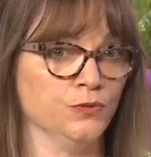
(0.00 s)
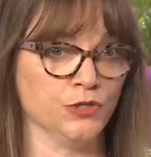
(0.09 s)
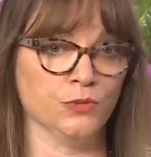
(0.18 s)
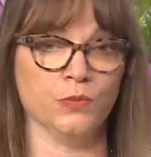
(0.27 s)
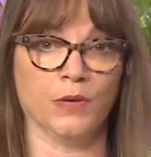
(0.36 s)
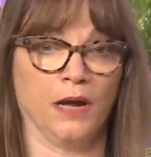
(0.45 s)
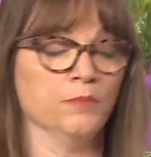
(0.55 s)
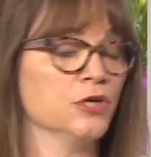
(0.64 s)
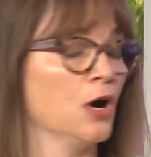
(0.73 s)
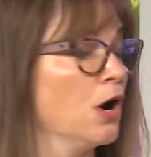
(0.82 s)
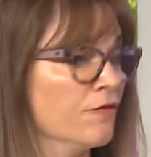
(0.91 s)
to come
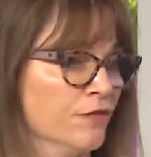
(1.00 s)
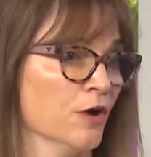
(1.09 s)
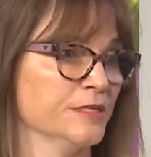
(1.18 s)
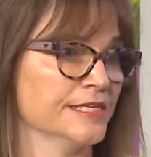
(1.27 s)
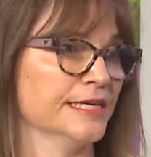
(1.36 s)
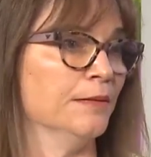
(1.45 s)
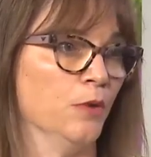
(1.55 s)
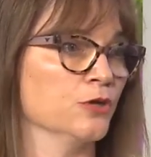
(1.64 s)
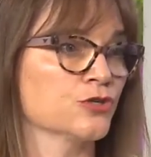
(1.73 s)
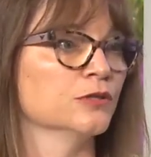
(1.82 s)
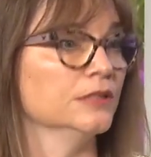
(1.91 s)
to our pharmacy at
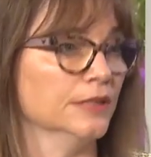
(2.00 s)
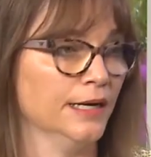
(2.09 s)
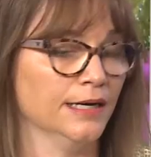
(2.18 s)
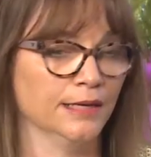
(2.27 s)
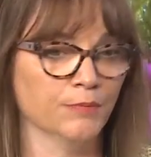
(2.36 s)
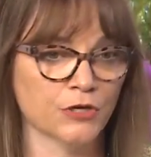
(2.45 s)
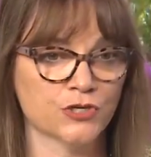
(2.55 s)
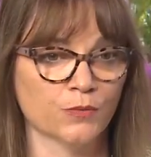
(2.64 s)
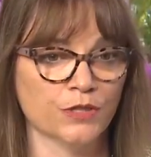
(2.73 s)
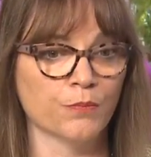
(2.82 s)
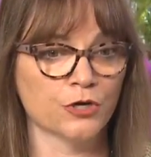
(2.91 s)
Marshall, mm -hmm.
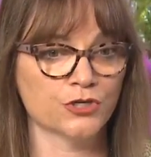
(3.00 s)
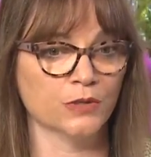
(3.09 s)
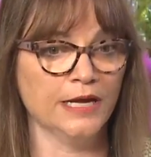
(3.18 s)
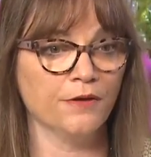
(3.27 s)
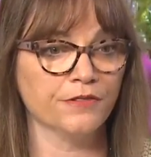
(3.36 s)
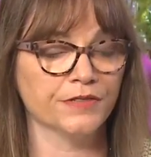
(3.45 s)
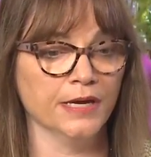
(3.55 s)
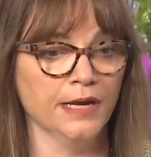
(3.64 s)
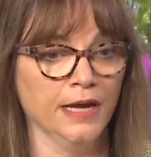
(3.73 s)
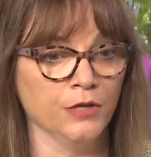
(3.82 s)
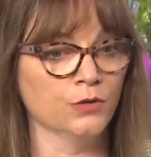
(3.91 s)
Marshall with Marshall Health.
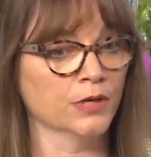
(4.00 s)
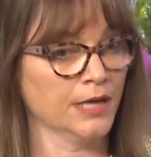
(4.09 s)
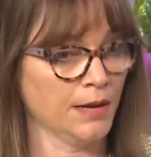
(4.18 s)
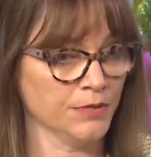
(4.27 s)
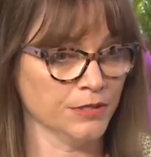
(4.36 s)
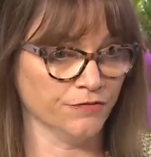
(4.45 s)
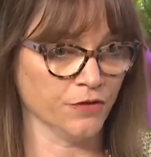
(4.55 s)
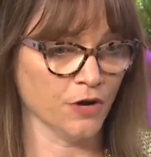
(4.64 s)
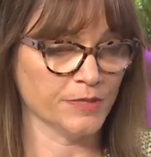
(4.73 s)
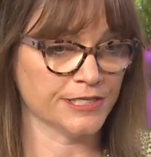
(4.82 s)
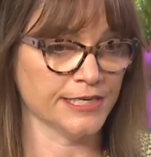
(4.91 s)
You can come to the
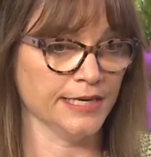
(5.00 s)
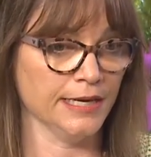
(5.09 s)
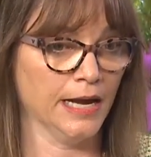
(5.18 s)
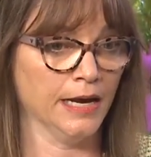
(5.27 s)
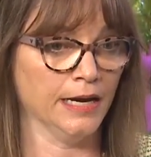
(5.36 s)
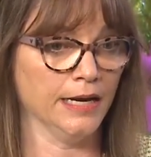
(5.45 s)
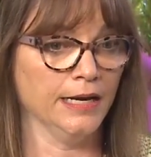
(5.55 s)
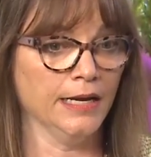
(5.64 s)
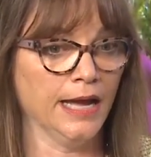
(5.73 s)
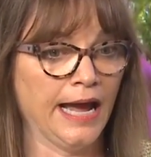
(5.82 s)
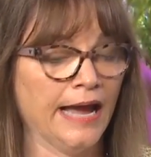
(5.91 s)
pharmacy
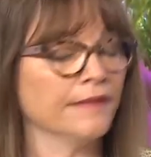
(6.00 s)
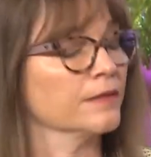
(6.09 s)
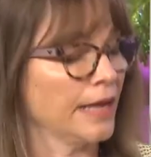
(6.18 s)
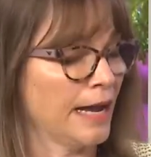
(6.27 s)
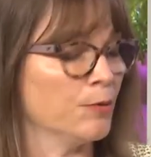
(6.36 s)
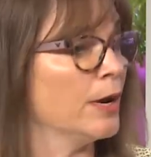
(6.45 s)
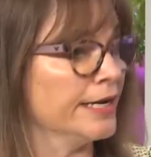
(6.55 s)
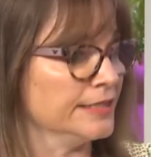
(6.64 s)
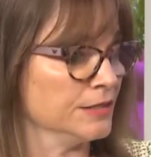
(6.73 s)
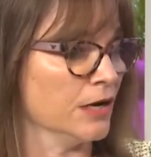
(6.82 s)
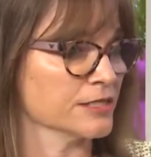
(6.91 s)
uh, at Cabell
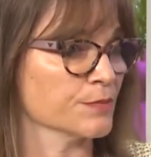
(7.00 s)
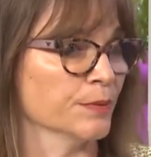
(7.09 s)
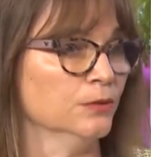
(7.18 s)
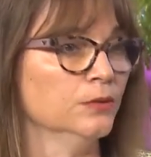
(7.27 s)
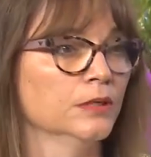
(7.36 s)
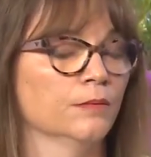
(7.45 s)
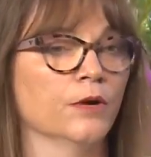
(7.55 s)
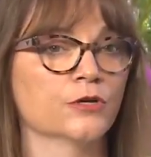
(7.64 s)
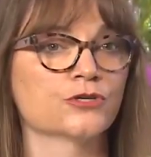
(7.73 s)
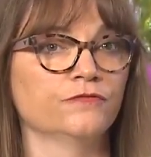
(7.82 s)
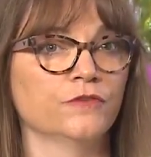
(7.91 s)
Huntington Hospital, Marshall